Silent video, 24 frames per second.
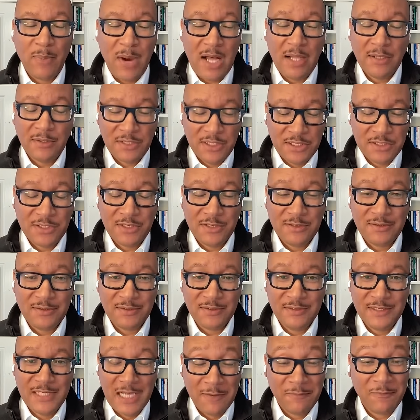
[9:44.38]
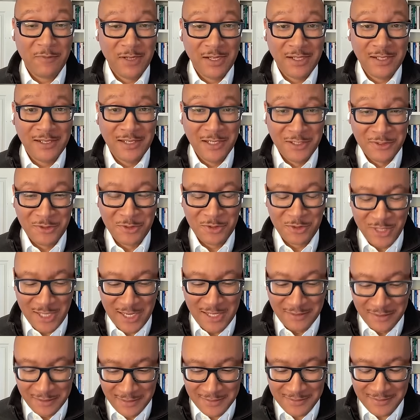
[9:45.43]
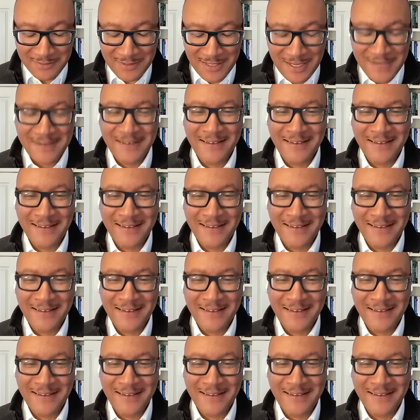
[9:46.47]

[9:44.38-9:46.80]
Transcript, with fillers: politicians definitely understand this.